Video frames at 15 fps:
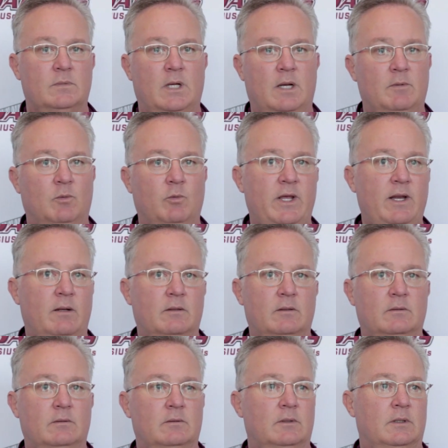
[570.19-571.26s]
But
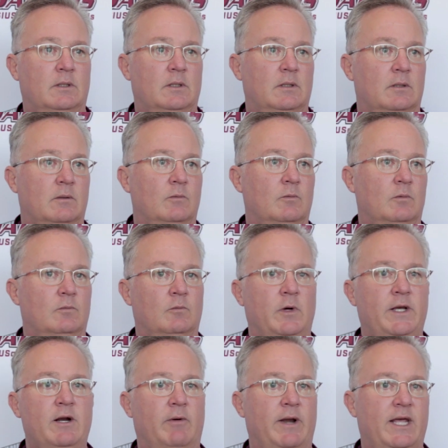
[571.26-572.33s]

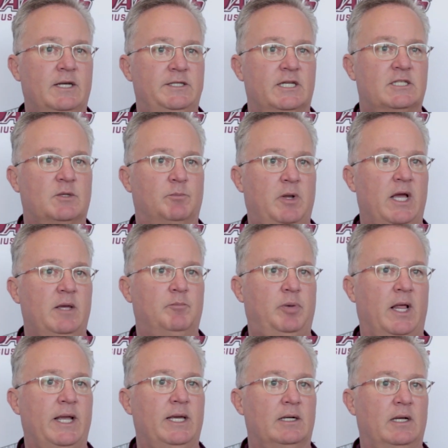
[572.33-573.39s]
we don't anticipate
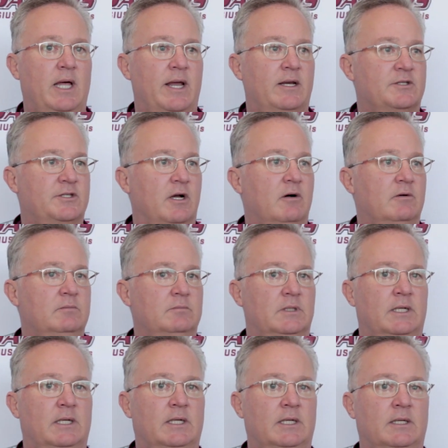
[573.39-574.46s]
playing a lot of
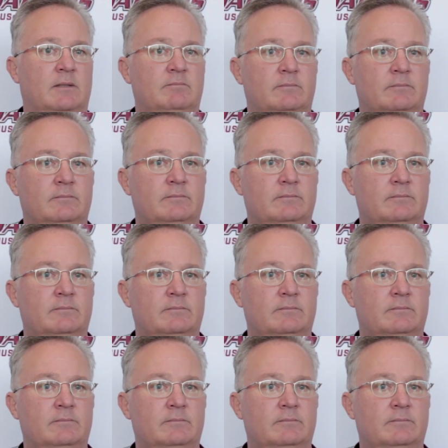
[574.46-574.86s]
zone.